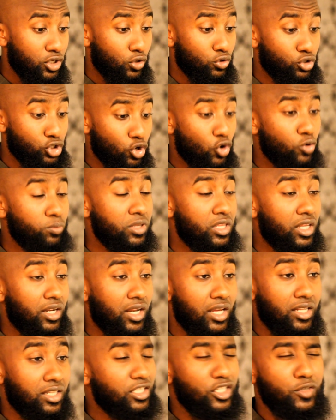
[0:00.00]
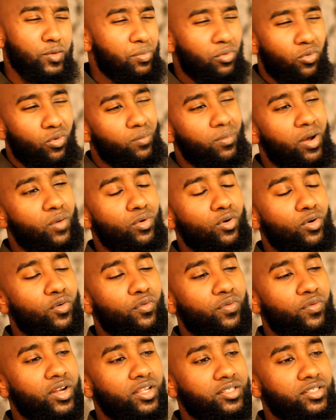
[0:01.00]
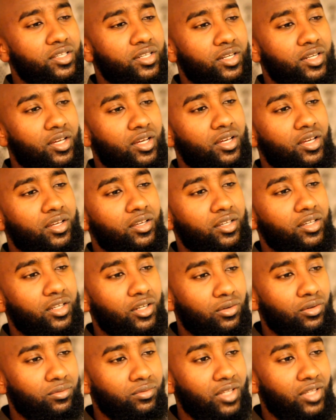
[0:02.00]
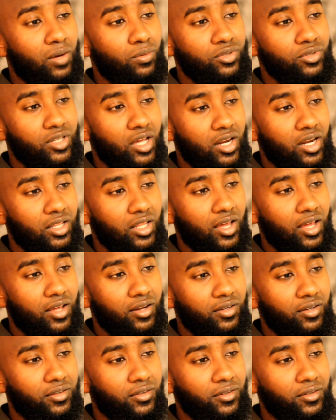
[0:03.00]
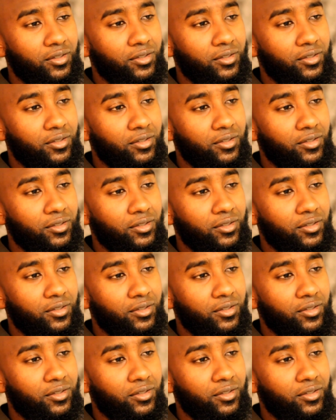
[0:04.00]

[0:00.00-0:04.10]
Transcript: you know, showed me the light that these people weren't my real friends, and uh, you know, that was kind of that.